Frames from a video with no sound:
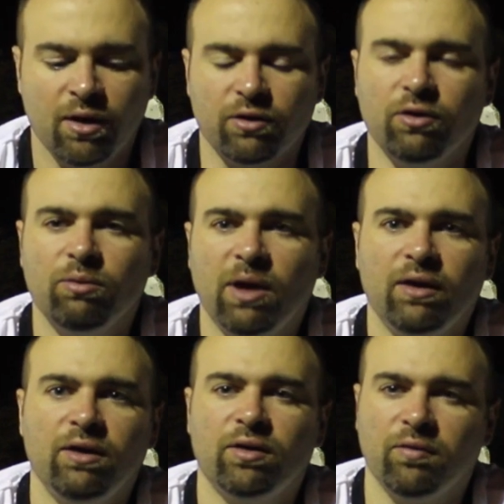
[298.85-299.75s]
You may
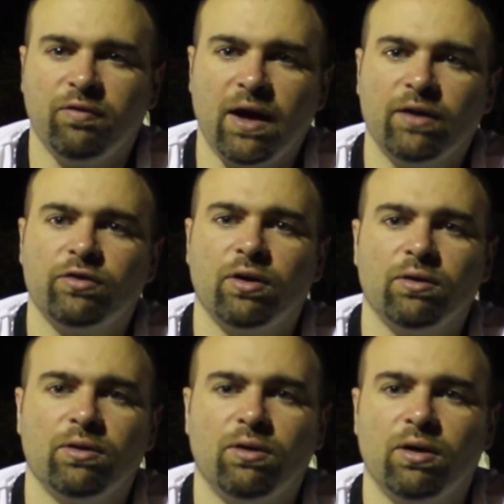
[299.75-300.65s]
need to fast so
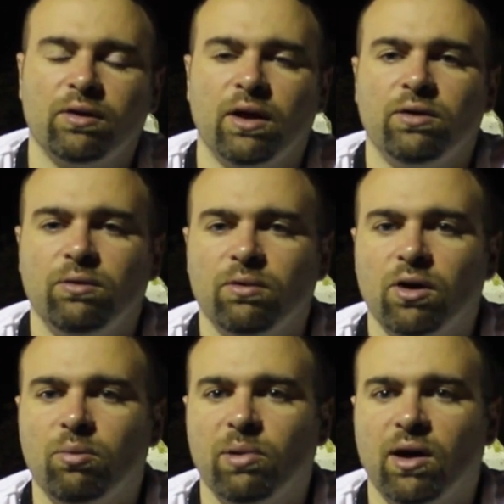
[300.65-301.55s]
long that you
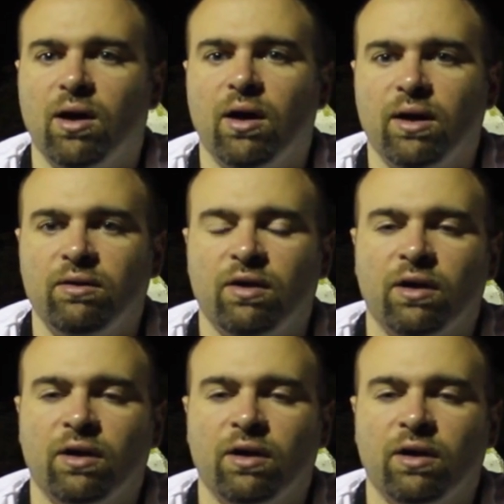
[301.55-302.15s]
go blind,